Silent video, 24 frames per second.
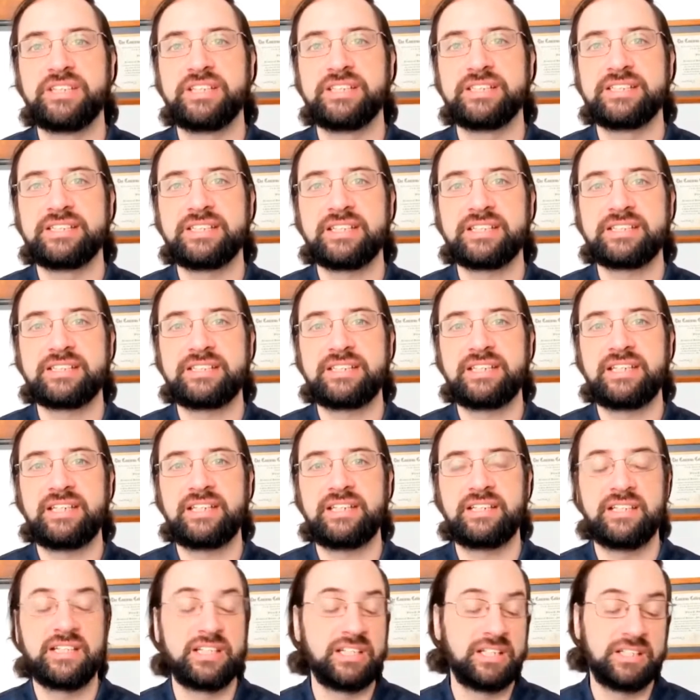15, and
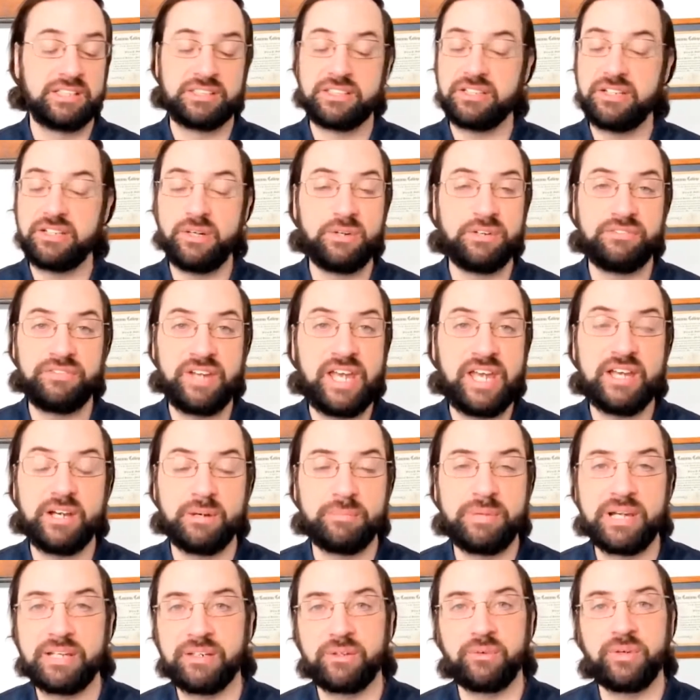16 to no
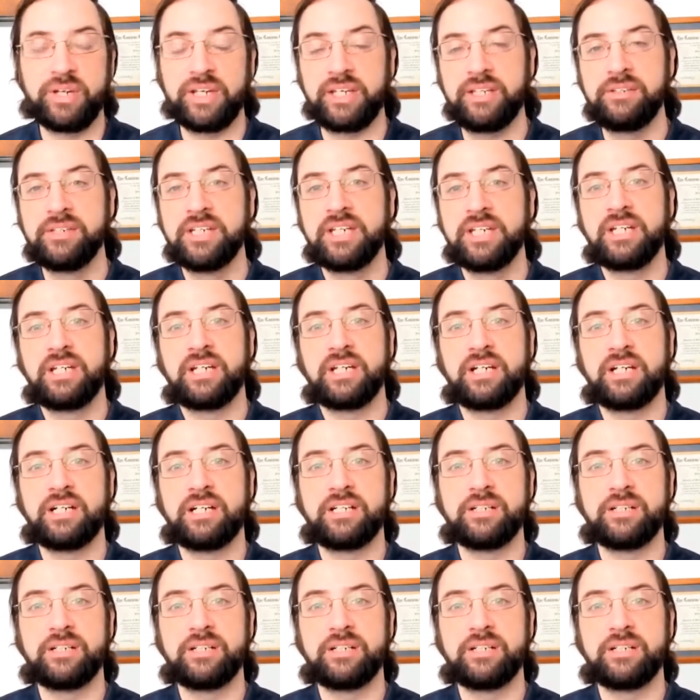avail, by the way.